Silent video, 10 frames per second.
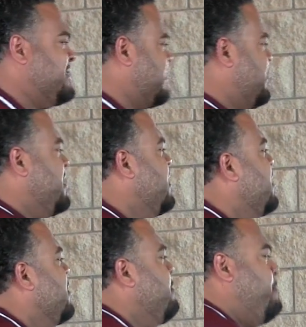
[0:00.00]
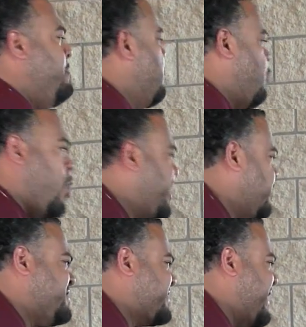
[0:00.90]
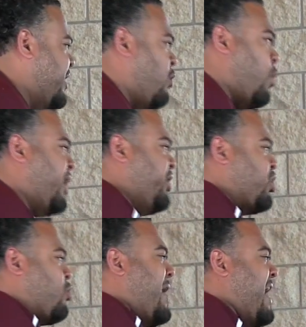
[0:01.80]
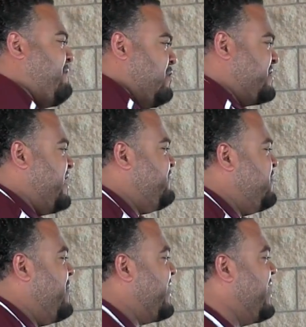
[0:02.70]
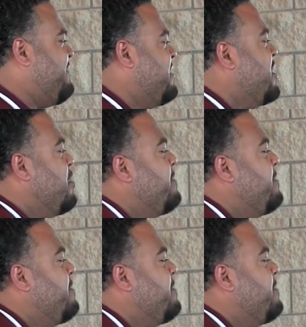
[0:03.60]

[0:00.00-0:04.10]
listen, work your skill, work your craft, those gifts you've been given,